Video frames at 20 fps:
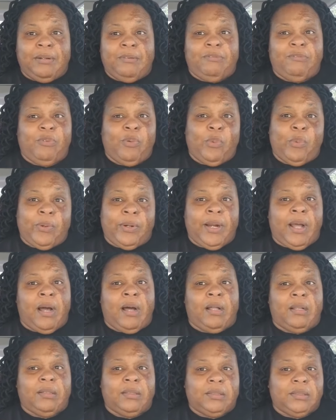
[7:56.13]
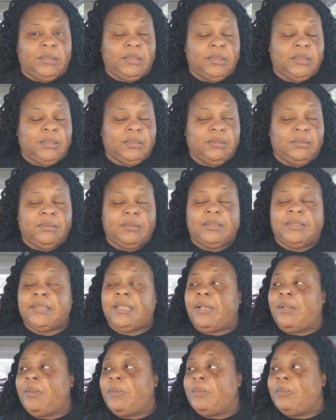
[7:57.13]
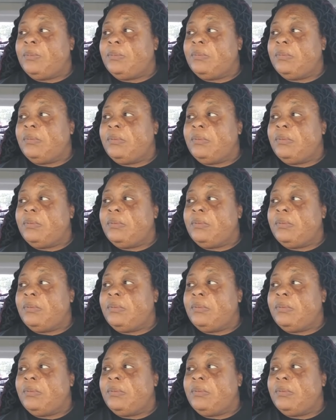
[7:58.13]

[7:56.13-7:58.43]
to $4. So